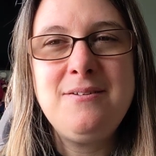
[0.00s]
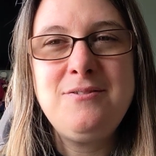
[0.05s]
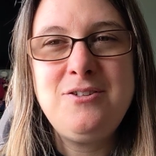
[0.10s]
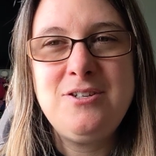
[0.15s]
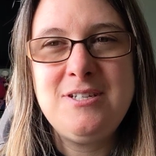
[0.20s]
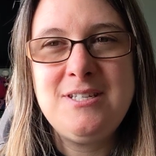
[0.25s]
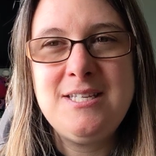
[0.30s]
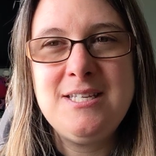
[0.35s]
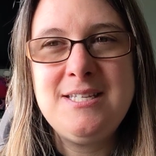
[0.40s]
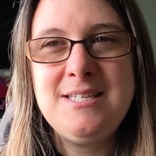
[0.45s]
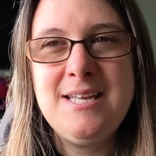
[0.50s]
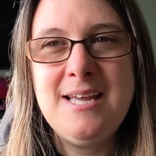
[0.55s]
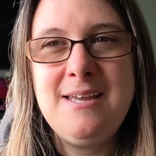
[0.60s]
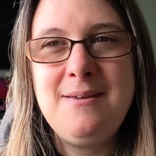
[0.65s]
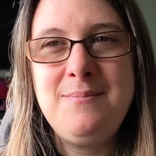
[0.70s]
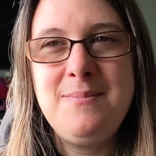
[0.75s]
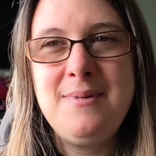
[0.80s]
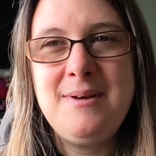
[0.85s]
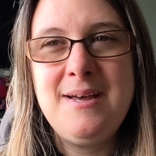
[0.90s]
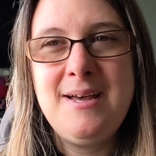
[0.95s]
just the
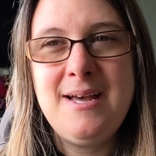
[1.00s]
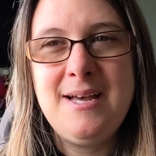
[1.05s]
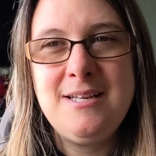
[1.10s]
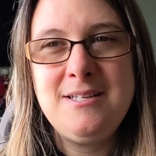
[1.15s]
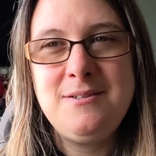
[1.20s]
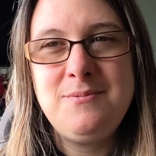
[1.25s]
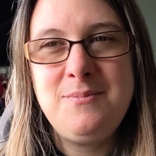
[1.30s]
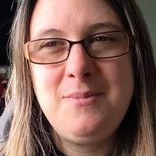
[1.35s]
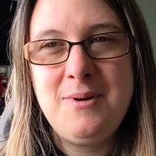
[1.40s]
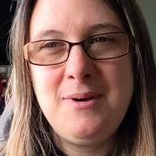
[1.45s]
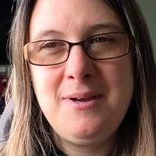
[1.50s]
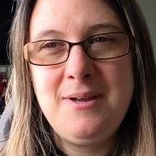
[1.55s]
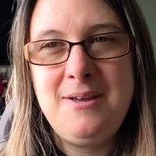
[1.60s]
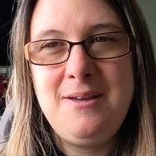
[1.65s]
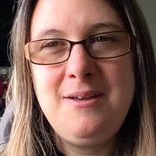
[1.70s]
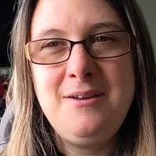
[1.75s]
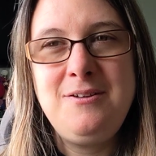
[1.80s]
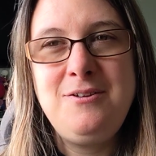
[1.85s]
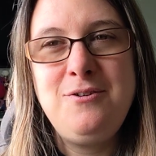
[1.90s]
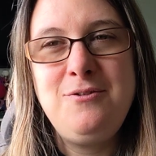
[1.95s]
same as
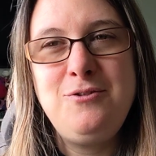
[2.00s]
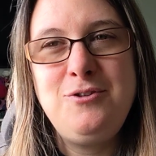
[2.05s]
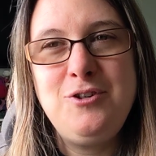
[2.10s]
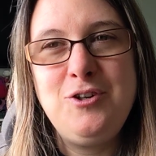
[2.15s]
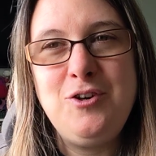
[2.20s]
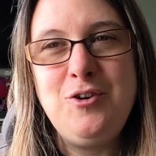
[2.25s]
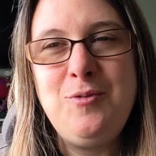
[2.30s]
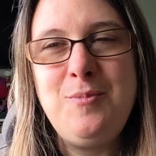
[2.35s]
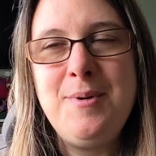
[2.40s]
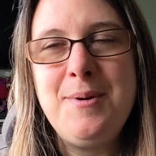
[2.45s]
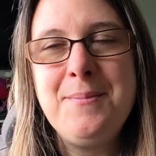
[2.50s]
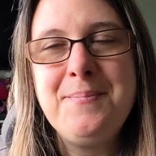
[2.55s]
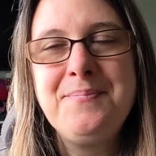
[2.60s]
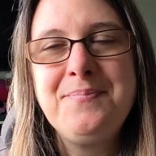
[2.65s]
my YouTube,